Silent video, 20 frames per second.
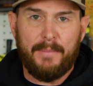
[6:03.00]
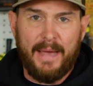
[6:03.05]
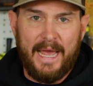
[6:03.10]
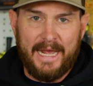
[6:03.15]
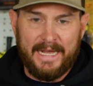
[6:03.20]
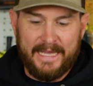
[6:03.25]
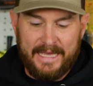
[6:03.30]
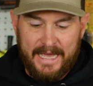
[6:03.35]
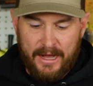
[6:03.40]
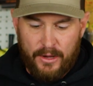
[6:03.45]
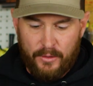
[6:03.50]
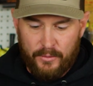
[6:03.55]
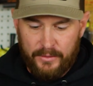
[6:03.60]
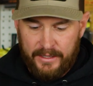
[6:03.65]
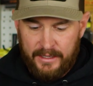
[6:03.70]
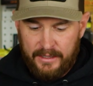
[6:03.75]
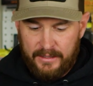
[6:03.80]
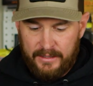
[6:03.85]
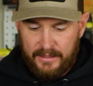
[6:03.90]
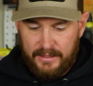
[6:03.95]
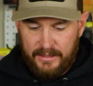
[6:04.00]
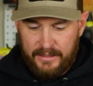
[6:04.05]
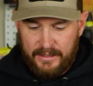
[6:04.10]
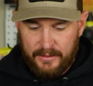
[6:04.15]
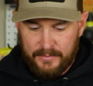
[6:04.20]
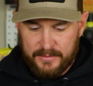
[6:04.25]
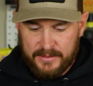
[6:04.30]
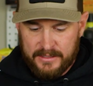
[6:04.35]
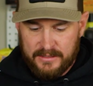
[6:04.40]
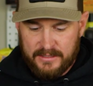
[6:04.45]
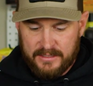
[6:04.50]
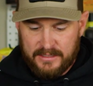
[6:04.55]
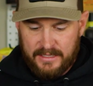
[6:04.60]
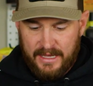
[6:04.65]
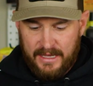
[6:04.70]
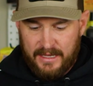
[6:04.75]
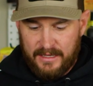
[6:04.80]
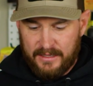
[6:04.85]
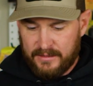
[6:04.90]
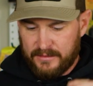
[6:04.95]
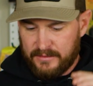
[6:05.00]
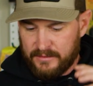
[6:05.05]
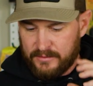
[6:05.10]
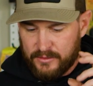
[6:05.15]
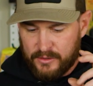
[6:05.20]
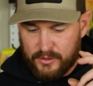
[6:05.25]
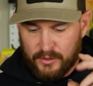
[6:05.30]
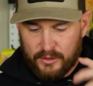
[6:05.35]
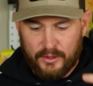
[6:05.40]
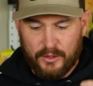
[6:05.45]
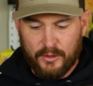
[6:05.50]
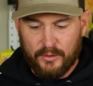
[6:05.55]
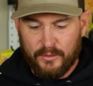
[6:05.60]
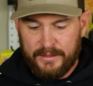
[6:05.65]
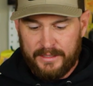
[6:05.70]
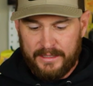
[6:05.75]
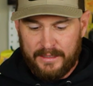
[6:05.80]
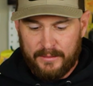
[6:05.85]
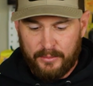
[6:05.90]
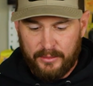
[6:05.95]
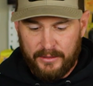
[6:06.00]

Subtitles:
back out and helps it stay securely in